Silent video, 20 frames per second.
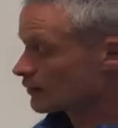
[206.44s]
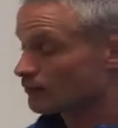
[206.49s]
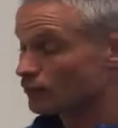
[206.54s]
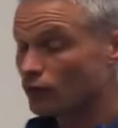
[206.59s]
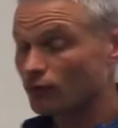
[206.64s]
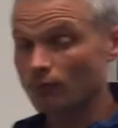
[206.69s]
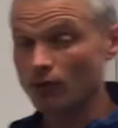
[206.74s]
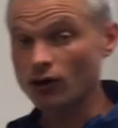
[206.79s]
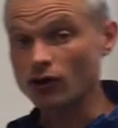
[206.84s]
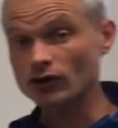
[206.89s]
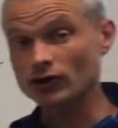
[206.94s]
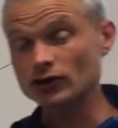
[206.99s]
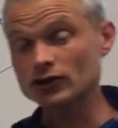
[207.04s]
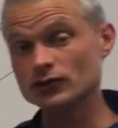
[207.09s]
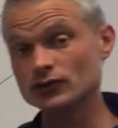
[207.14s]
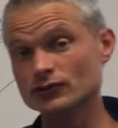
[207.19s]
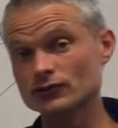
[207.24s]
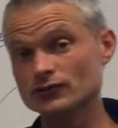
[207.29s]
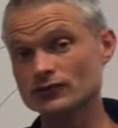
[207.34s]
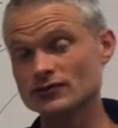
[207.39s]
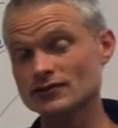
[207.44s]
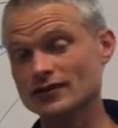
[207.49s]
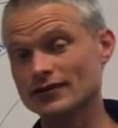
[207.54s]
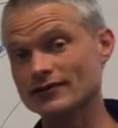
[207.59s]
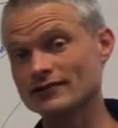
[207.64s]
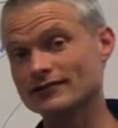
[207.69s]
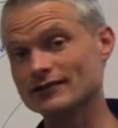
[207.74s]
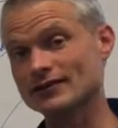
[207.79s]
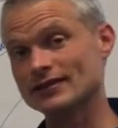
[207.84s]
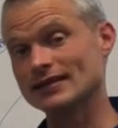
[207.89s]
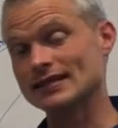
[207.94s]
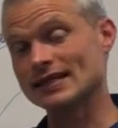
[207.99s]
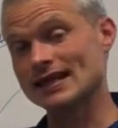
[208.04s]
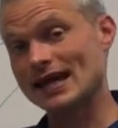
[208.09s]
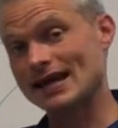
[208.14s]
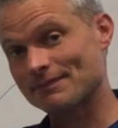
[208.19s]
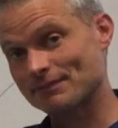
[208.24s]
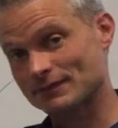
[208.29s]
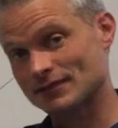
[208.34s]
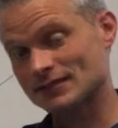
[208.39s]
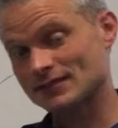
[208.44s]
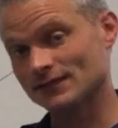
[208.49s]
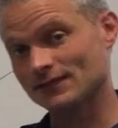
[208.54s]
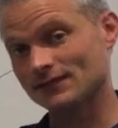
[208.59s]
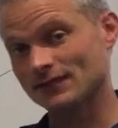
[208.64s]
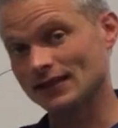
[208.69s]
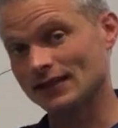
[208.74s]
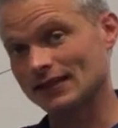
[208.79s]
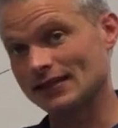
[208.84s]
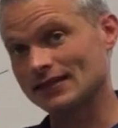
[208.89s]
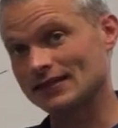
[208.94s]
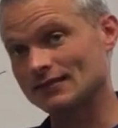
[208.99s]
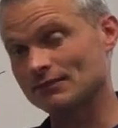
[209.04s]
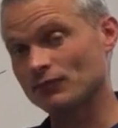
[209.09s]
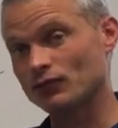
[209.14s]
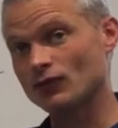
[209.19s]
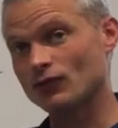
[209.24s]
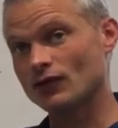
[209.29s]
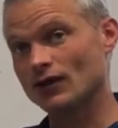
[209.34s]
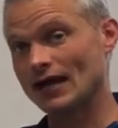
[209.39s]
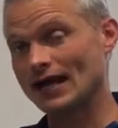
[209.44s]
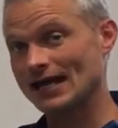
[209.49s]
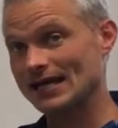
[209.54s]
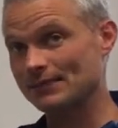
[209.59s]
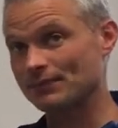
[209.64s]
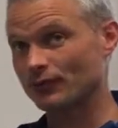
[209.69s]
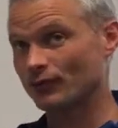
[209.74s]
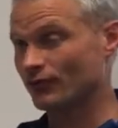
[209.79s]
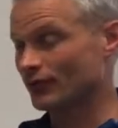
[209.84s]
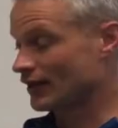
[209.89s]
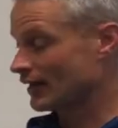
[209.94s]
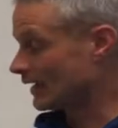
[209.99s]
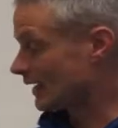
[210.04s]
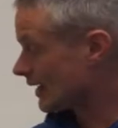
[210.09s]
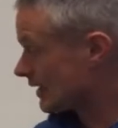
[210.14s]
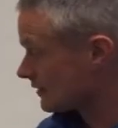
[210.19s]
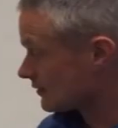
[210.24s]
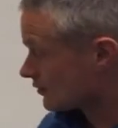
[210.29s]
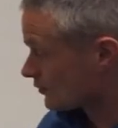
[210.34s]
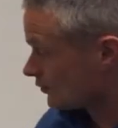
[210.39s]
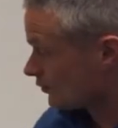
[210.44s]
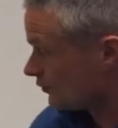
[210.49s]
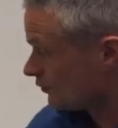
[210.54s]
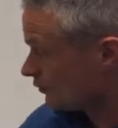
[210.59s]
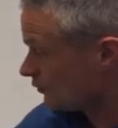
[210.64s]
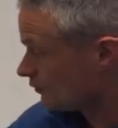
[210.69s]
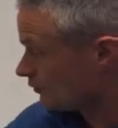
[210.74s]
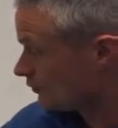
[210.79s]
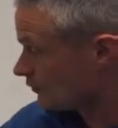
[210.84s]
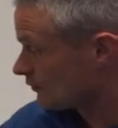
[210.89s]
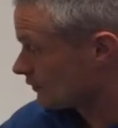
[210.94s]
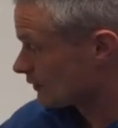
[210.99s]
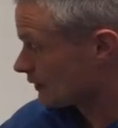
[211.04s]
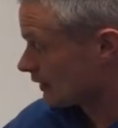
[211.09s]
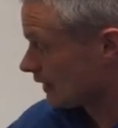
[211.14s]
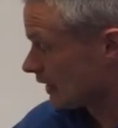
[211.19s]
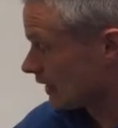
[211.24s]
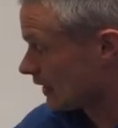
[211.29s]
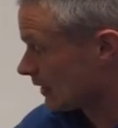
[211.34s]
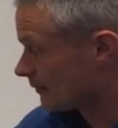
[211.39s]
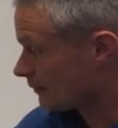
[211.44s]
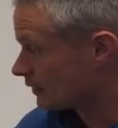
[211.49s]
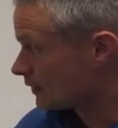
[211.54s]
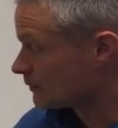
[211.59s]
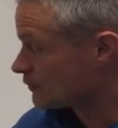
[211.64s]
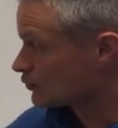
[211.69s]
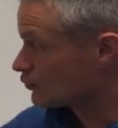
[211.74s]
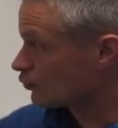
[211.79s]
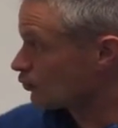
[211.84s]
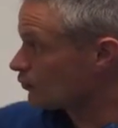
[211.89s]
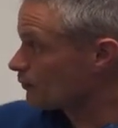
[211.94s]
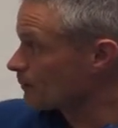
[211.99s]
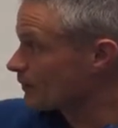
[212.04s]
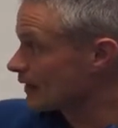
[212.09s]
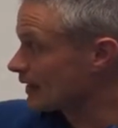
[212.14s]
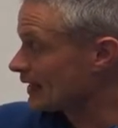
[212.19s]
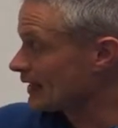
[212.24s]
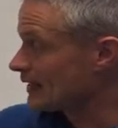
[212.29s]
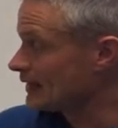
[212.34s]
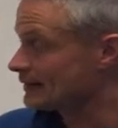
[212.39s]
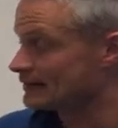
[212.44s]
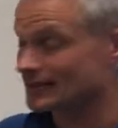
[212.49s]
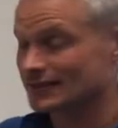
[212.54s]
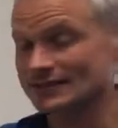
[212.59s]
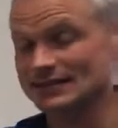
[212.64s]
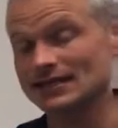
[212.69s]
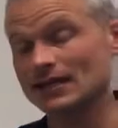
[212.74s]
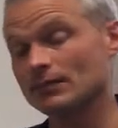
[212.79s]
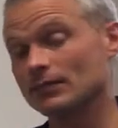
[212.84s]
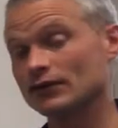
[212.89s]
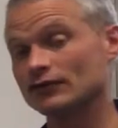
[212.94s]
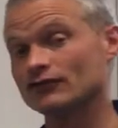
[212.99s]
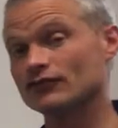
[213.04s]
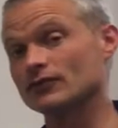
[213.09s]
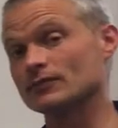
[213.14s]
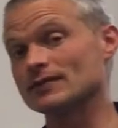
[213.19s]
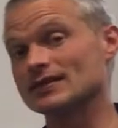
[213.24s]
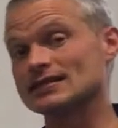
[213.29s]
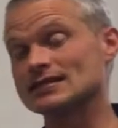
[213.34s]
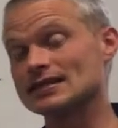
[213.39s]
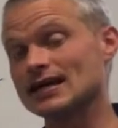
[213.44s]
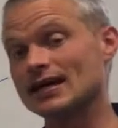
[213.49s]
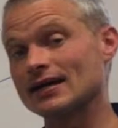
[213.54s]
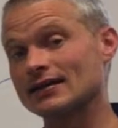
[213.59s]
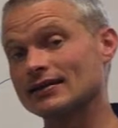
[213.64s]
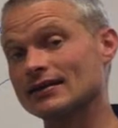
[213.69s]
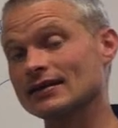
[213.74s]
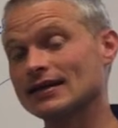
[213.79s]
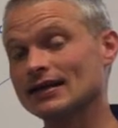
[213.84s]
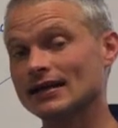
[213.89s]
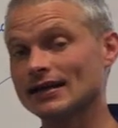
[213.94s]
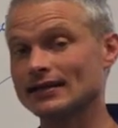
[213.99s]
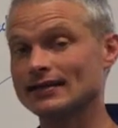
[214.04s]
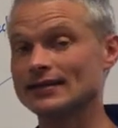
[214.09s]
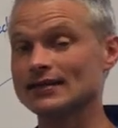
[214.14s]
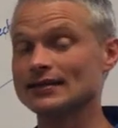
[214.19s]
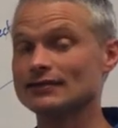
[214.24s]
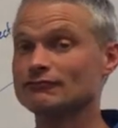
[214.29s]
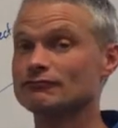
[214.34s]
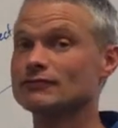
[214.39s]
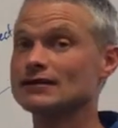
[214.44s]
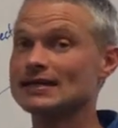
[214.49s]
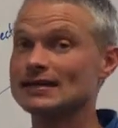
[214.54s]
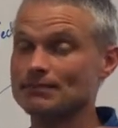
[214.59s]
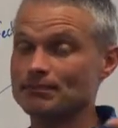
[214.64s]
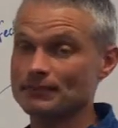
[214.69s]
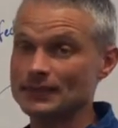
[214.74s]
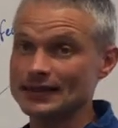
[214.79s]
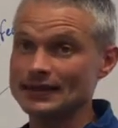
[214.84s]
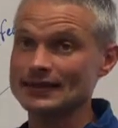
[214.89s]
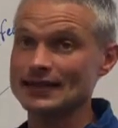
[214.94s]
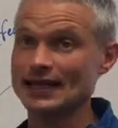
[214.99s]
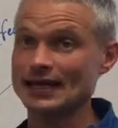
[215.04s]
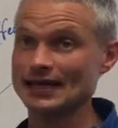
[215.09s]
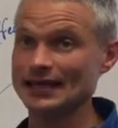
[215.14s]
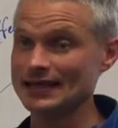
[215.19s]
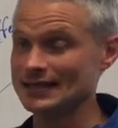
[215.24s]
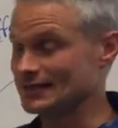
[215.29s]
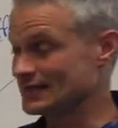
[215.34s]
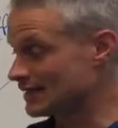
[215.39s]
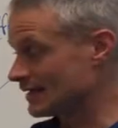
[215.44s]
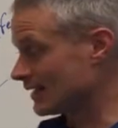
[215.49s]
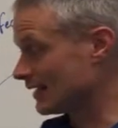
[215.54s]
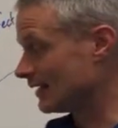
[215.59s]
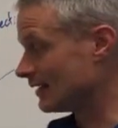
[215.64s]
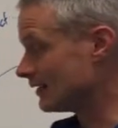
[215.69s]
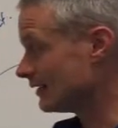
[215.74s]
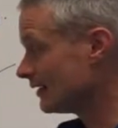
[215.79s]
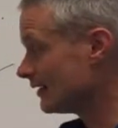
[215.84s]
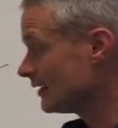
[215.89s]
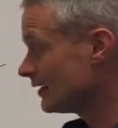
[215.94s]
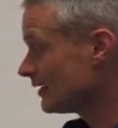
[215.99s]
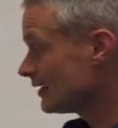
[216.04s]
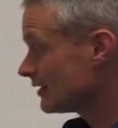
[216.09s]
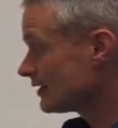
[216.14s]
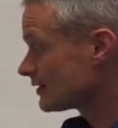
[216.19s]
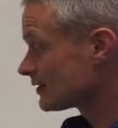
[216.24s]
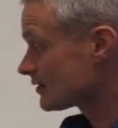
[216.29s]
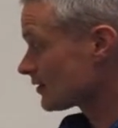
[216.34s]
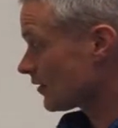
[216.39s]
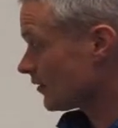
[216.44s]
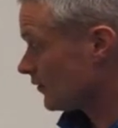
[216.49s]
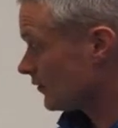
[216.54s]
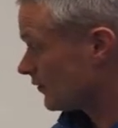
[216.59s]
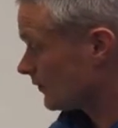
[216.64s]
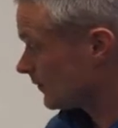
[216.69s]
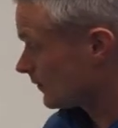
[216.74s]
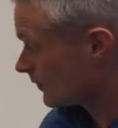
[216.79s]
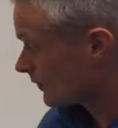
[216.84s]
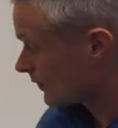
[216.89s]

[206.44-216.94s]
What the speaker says: the more molecules that are in the atmosphere, the more able they are to absorb the heat that's coming from the sun and then re-emit that heat again. So